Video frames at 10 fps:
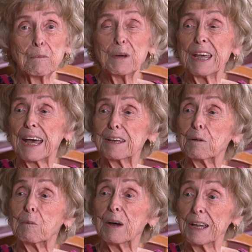we had to
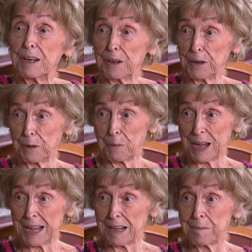wait a little
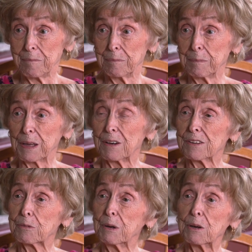while
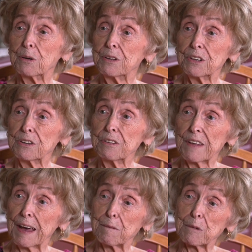because we couldn't do
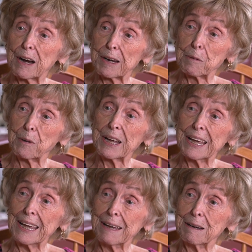that right
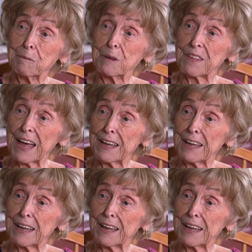away with